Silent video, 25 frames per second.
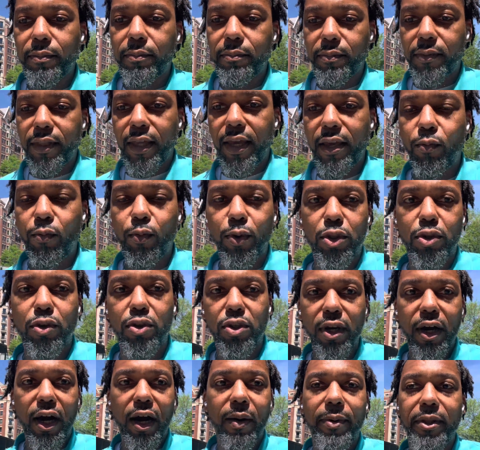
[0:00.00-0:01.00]
thing with your
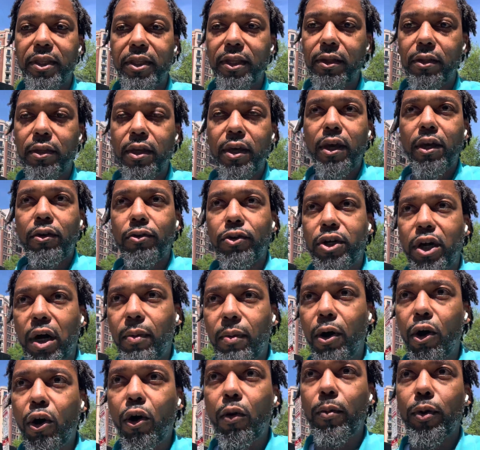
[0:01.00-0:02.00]
job, and then you come
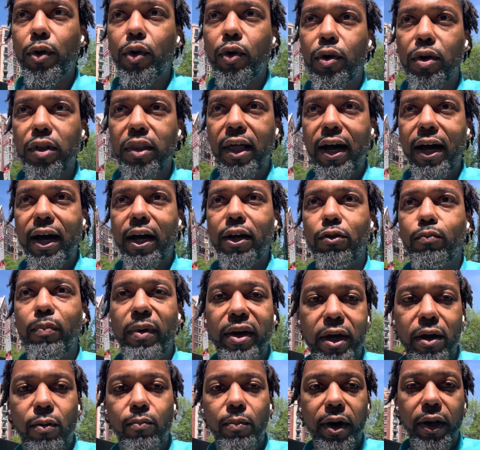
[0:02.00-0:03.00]
home or you're online
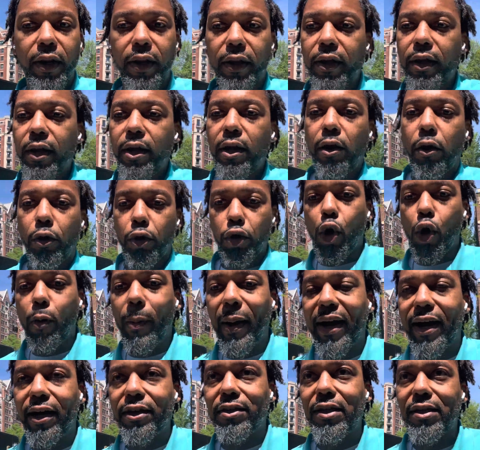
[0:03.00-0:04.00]
making money, or you go
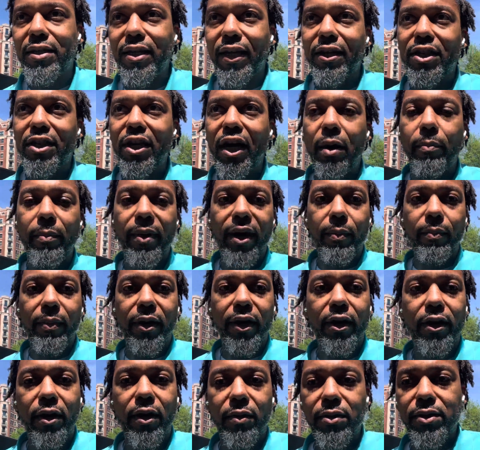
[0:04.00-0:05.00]
back out to a second job, make money.
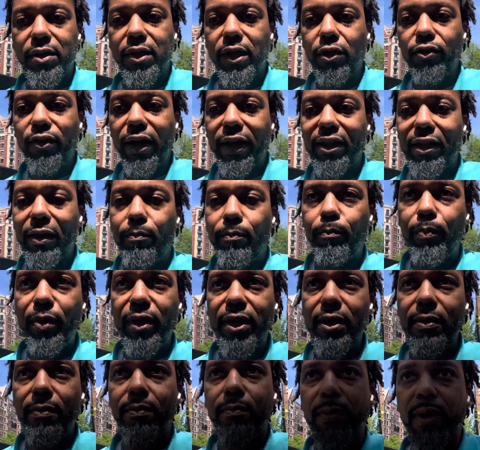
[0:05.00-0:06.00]
You know what I'm saying? You have to
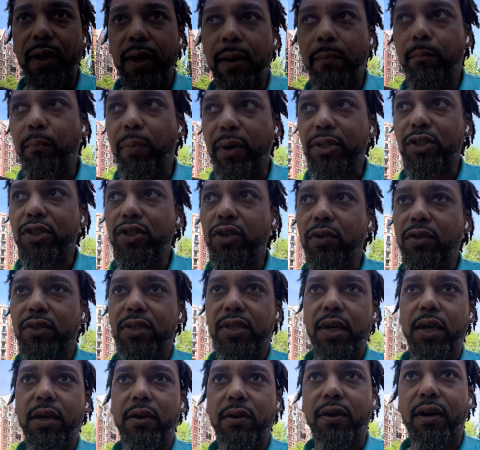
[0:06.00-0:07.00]
be busting your
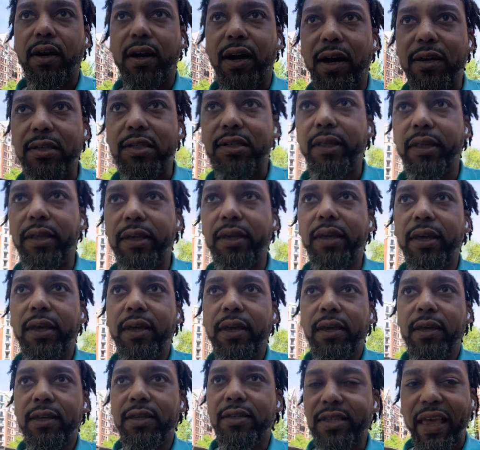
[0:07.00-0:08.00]
tail constantly,
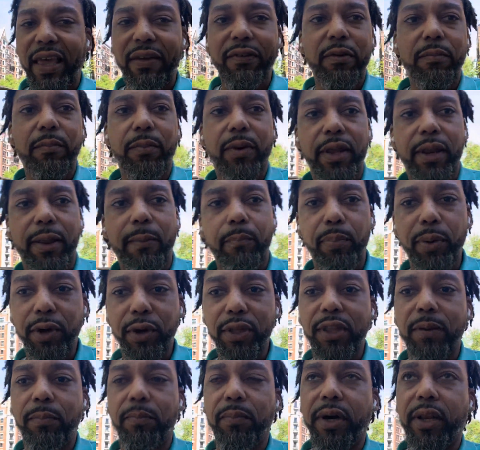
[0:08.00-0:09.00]
saving money,
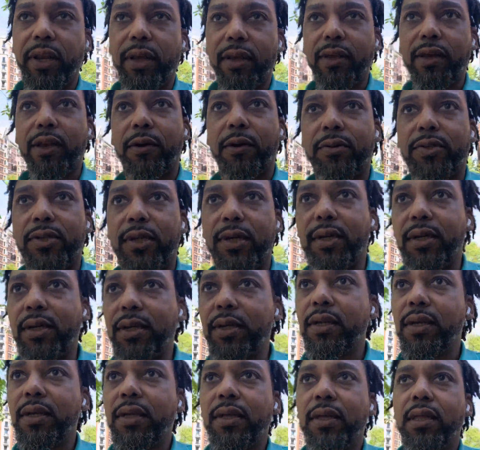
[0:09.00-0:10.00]
building money. You know what I'm saying?
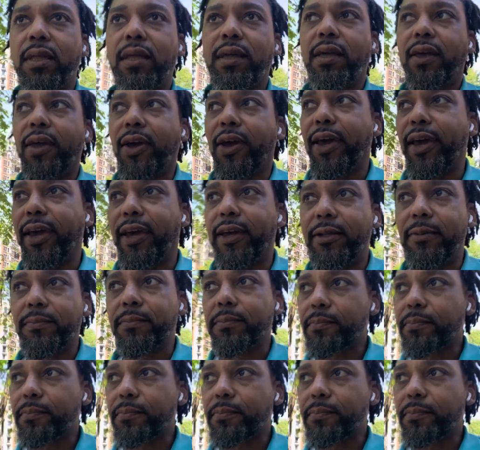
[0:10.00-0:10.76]
And